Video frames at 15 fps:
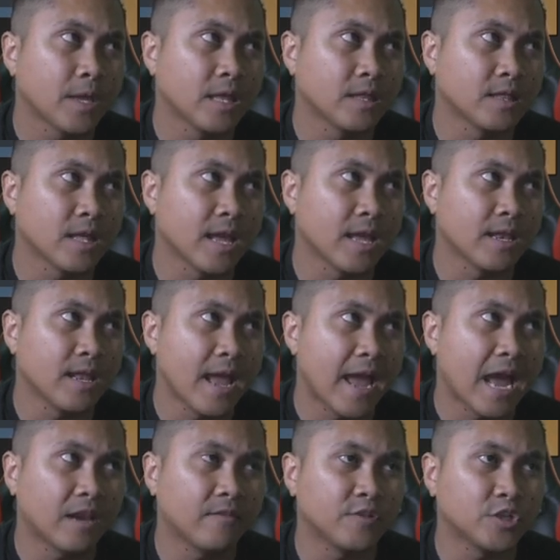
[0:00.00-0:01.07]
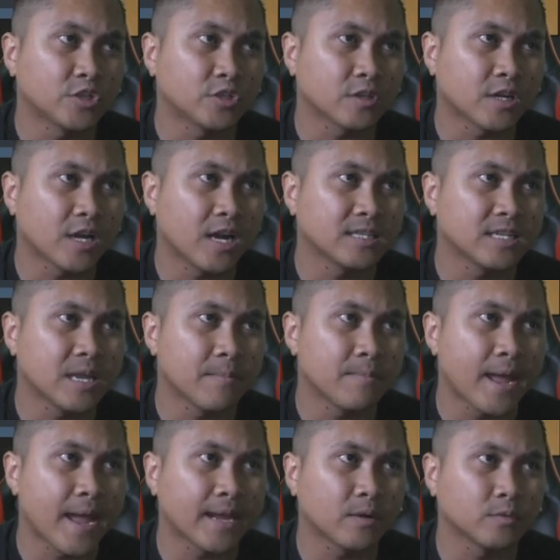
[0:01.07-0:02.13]
And then add feature content
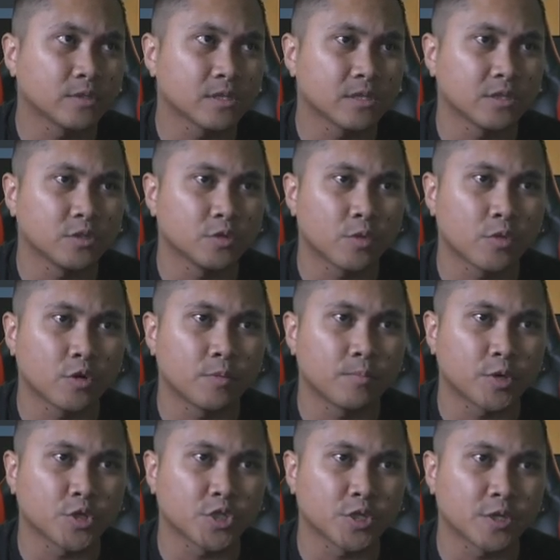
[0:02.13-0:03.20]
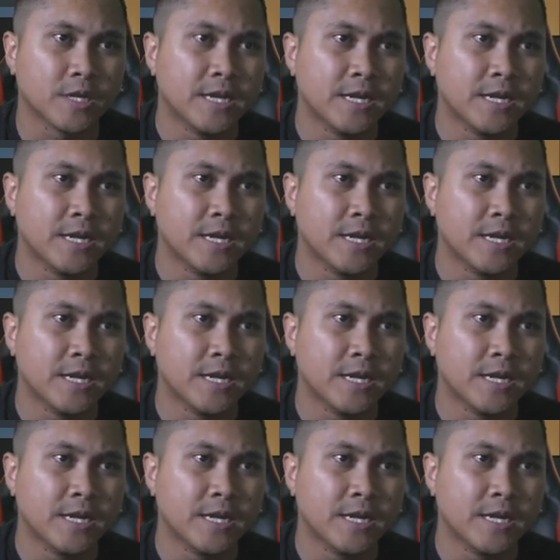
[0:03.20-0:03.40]
pack. We're just going to do third person.